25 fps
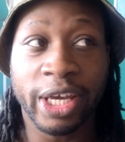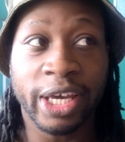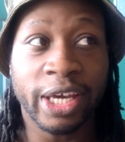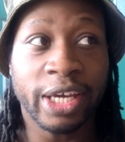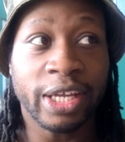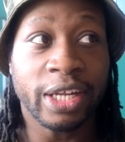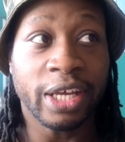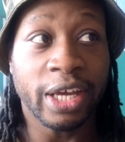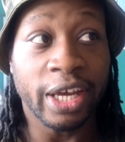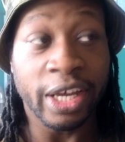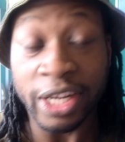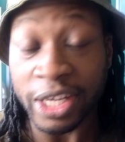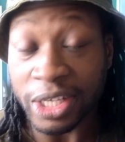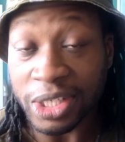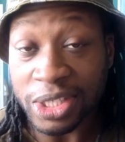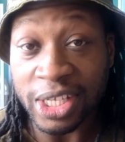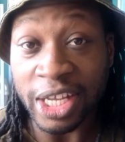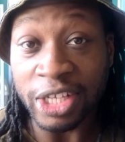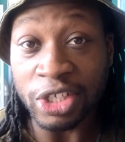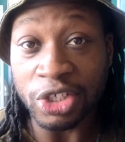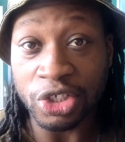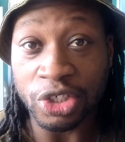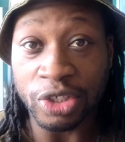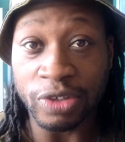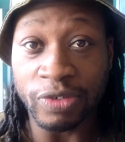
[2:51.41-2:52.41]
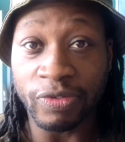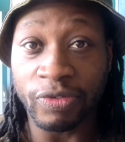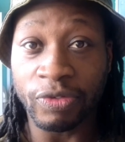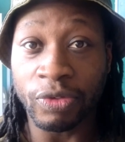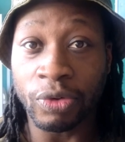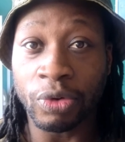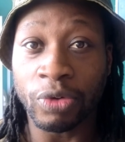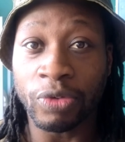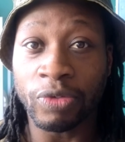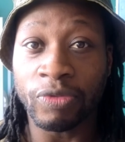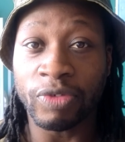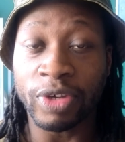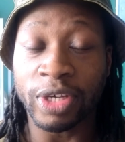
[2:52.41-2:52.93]
an extension
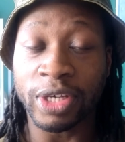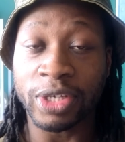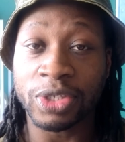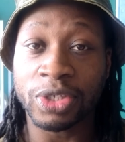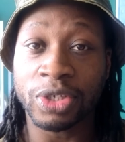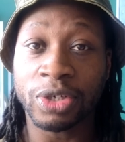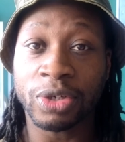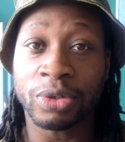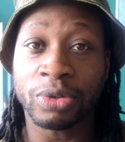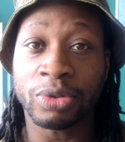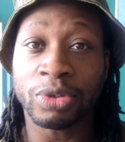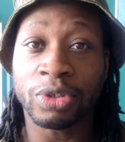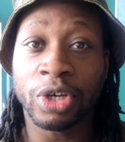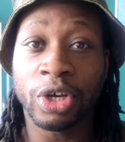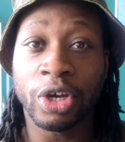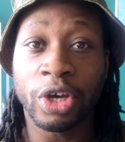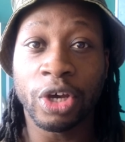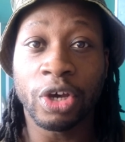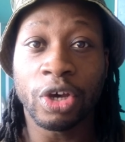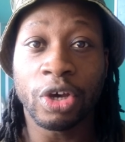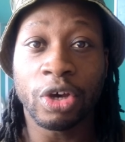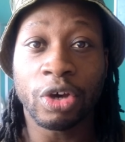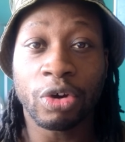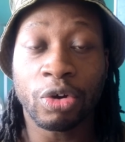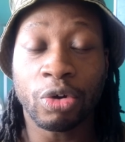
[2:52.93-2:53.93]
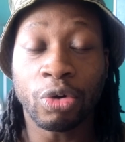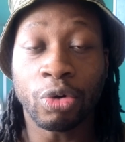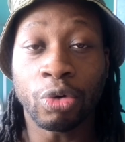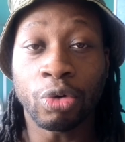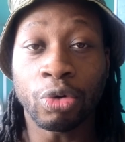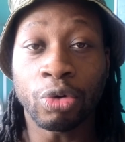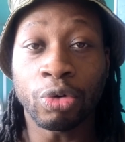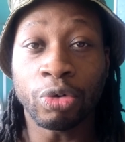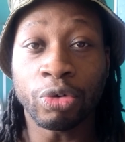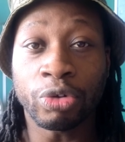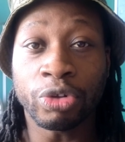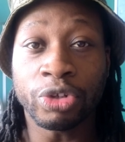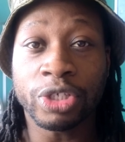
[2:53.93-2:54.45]
for VS Code
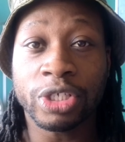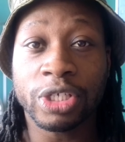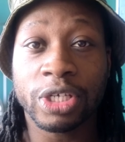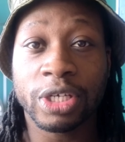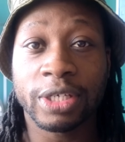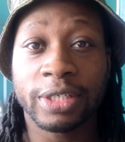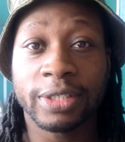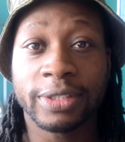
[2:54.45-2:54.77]
called